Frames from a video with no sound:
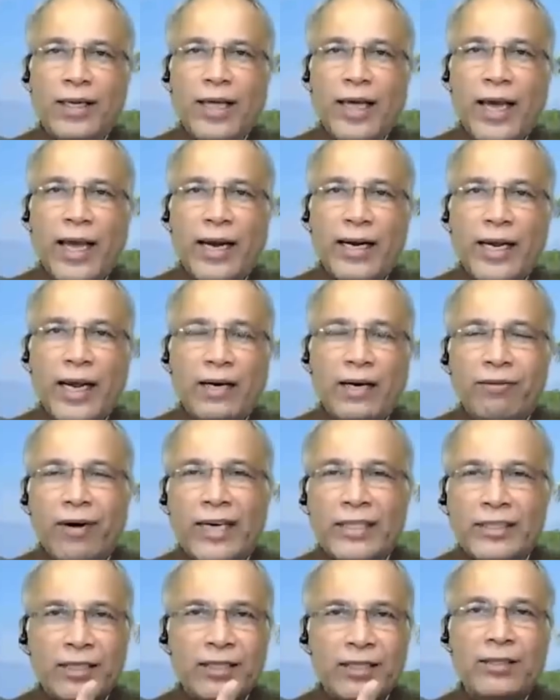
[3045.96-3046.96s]
And
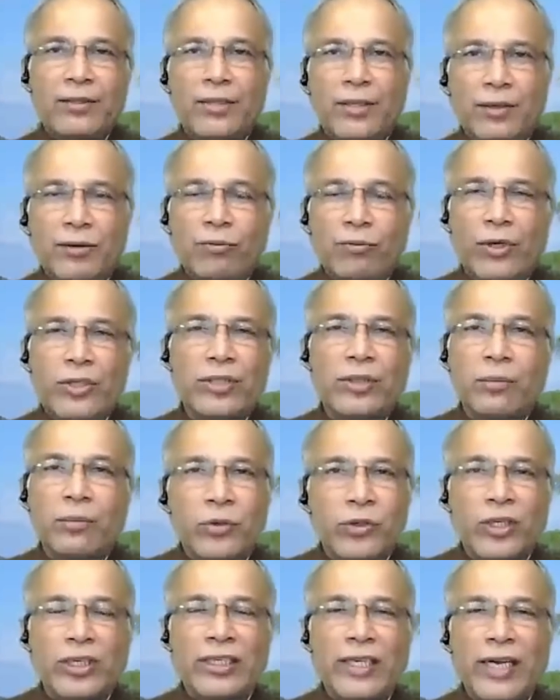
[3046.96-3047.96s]
Wajid was a
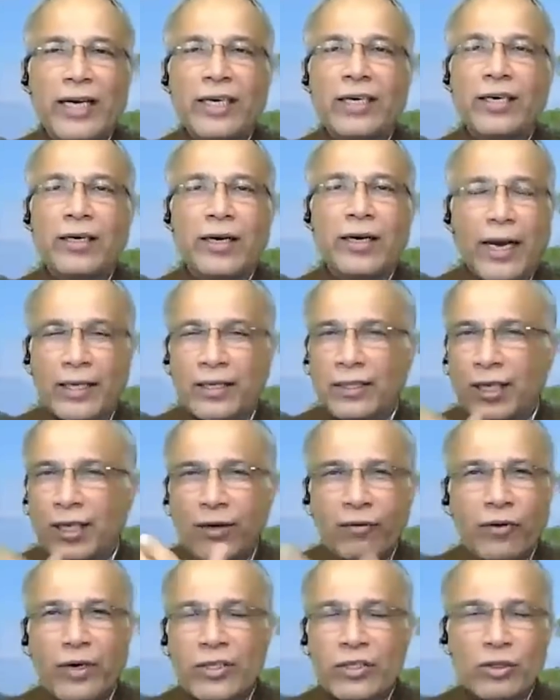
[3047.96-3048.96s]
music director in, I
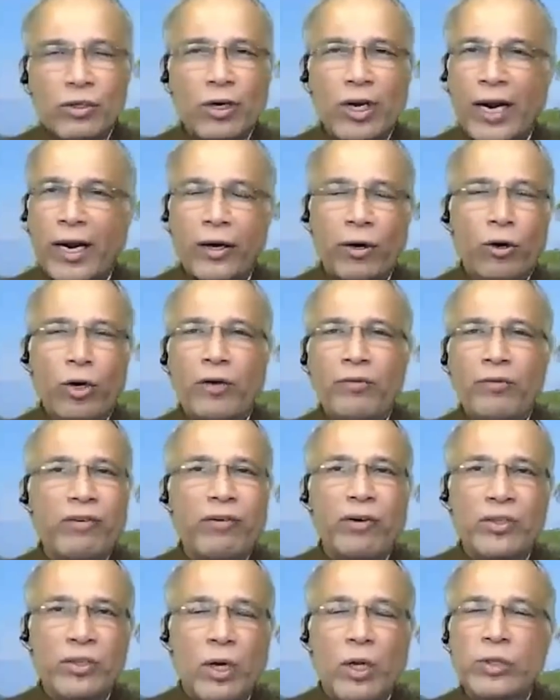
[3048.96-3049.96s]
think, first, or I don't know if he
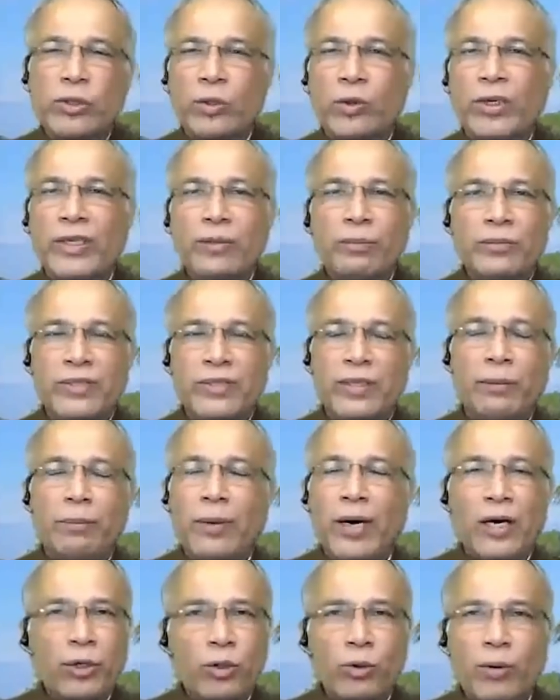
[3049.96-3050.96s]
was also in
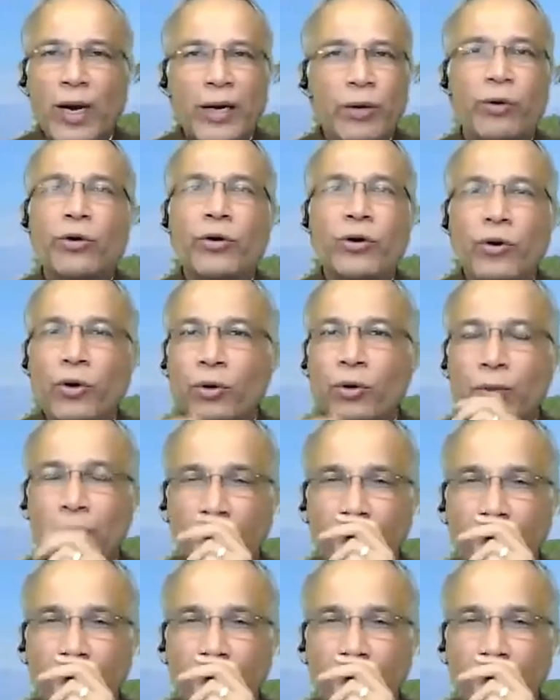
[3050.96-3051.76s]
part two, I don't know.